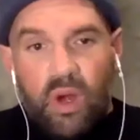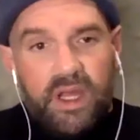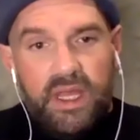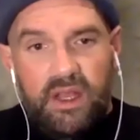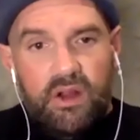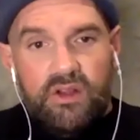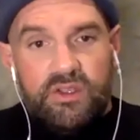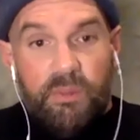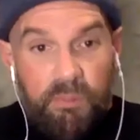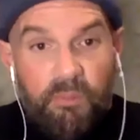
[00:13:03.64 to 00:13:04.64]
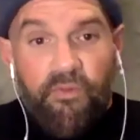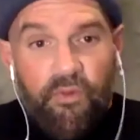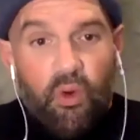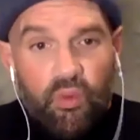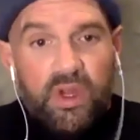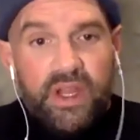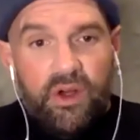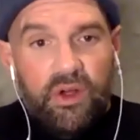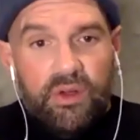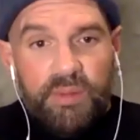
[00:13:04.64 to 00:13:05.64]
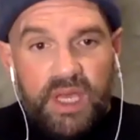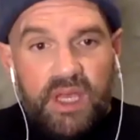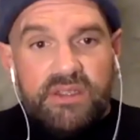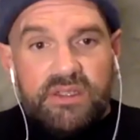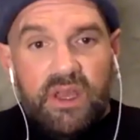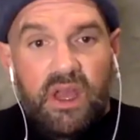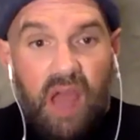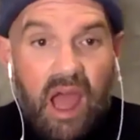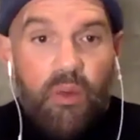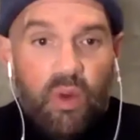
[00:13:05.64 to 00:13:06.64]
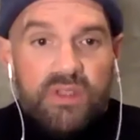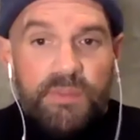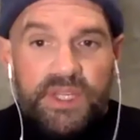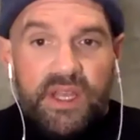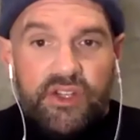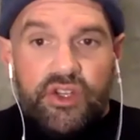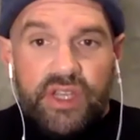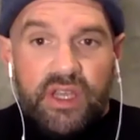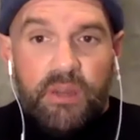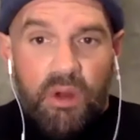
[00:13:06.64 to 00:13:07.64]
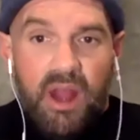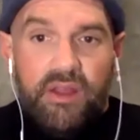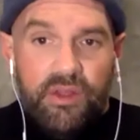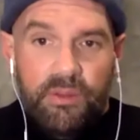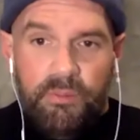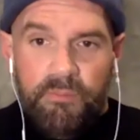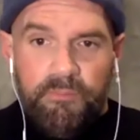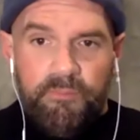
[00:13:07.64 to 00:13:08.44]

20 years for real because i was potentially going to break them